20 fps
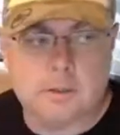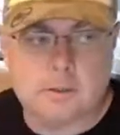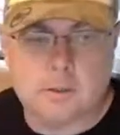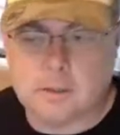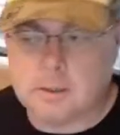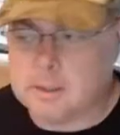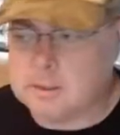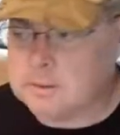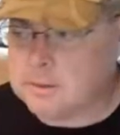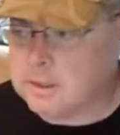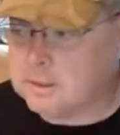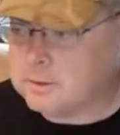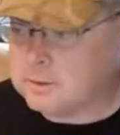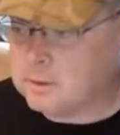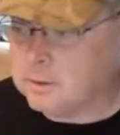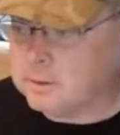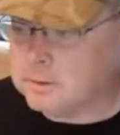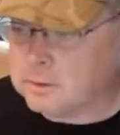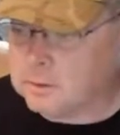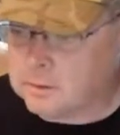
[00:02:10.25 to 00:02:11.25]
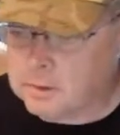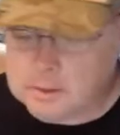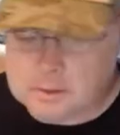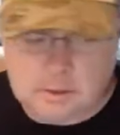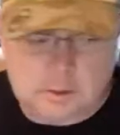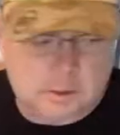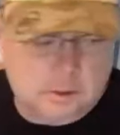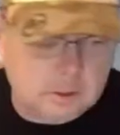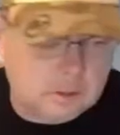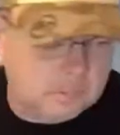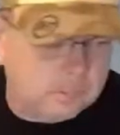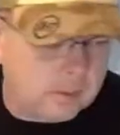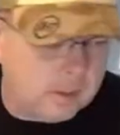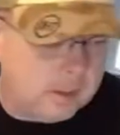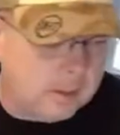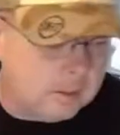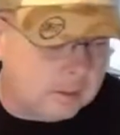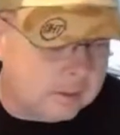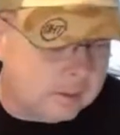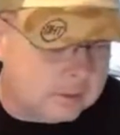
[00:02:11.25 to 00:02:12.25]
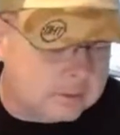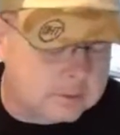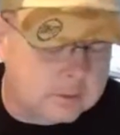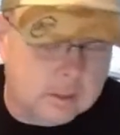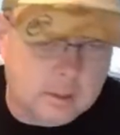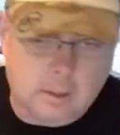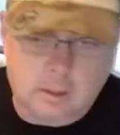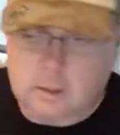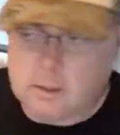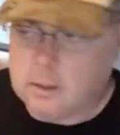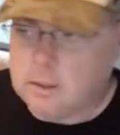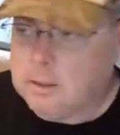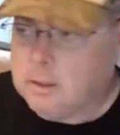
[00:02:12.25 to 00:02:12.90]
So I guess that's good. So let's just jump right into this thing.